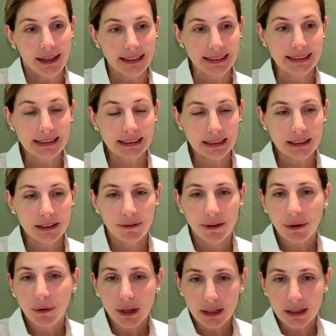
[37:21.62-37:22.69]
It's
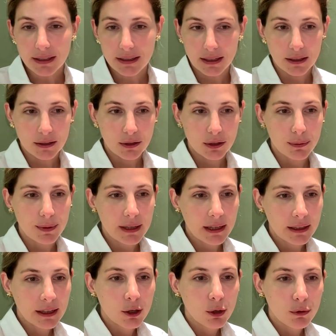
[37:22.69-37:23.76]
very easy to
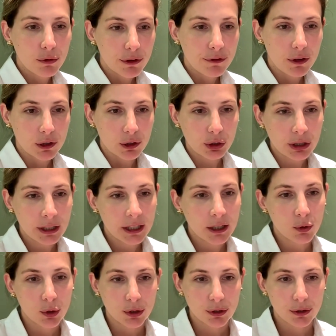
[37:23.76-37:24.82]
be in an over
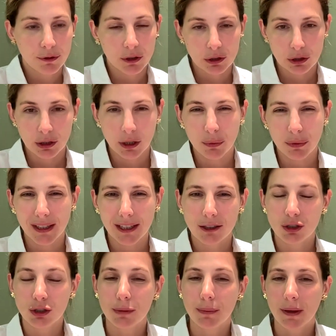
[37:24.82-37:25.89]
functioning or under functioning
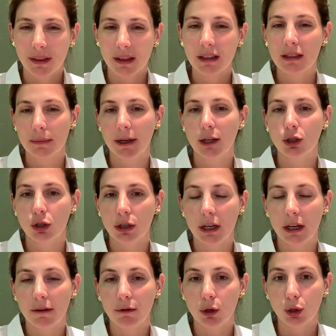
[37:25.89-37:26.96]
relationship. I think
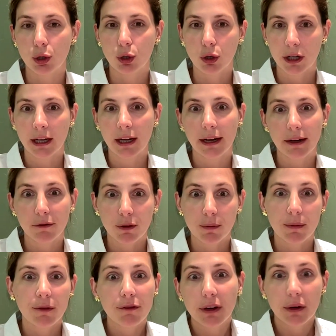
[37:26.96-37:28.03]
especially if you're looking at it
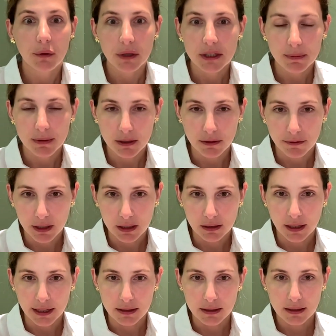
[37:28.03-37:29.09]
from a very specific
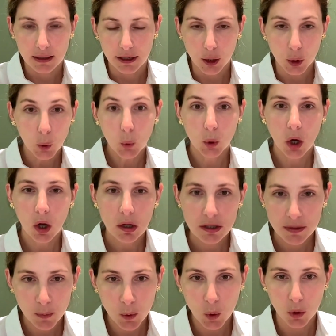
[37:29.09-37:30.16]
lens, like who
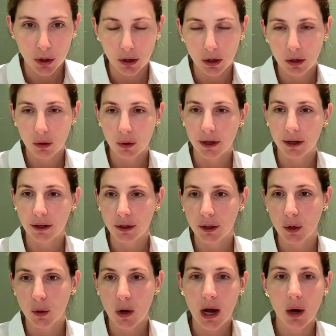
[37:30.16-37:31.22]
calls more, or
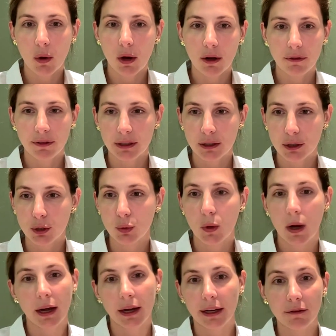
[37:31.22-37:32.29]
how often
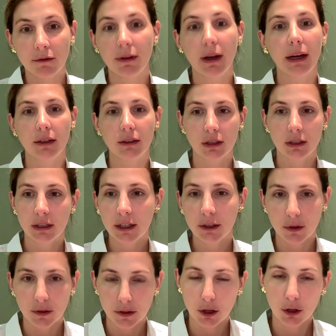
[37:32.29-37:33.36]
do I invite to
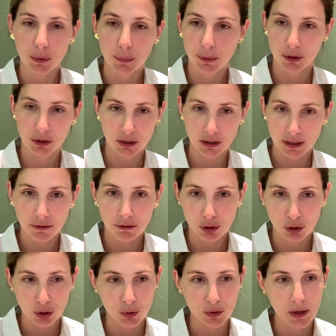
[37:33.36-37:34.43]
dinner and the other person never
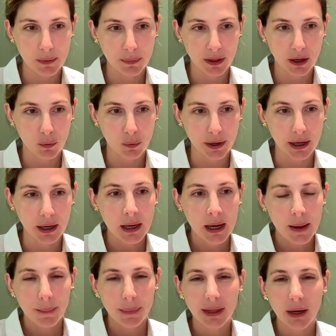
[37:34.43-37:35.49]
shows up that way.
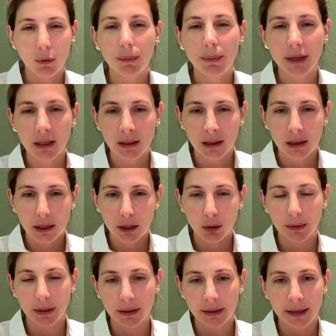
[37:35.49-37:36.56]
But that would be a
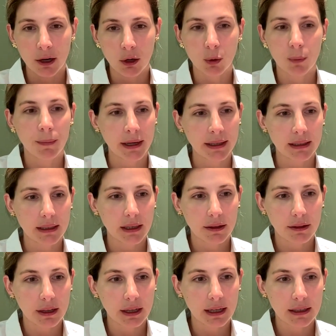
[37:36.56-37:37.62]
little bit narrow minded.
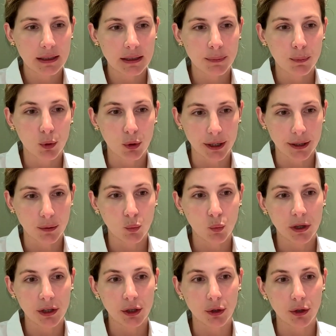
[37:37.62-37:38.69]
I think it's important
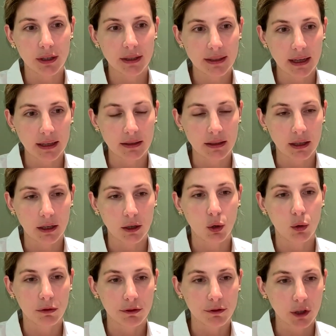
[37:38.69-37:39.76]
when you're assessing
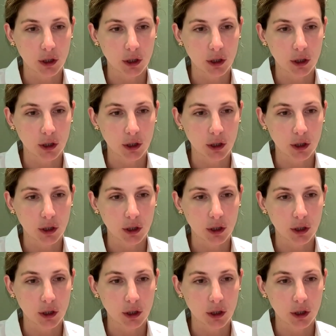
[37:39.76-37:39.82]
over